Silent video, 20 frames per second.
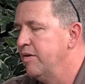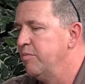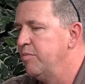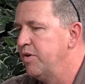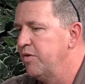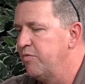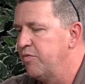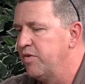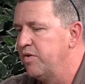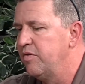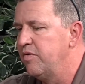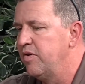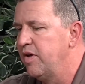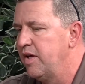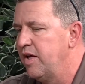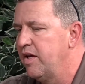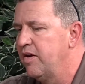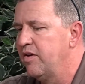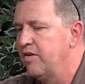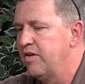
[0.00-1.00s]
different
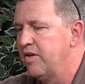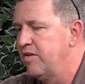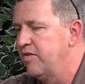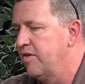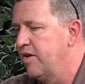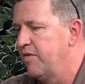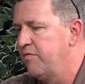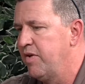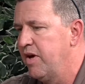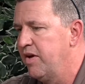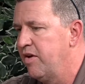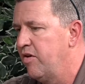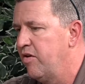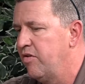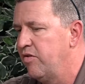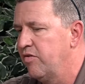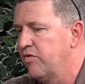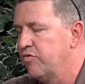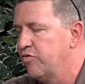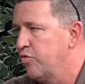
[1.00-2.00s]
entities, and I've had
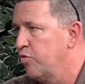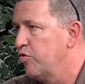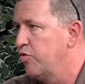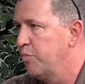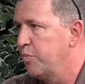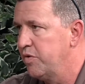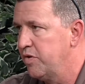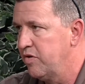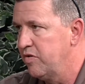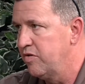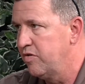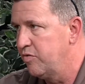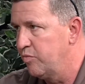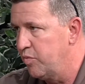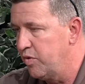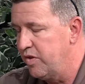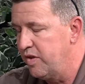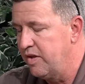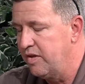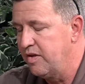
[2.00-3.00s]
all sorts of positions
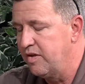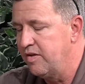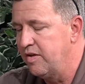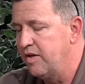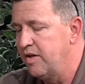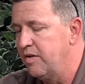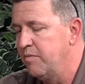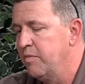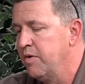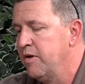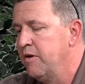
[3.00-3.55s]
within the team.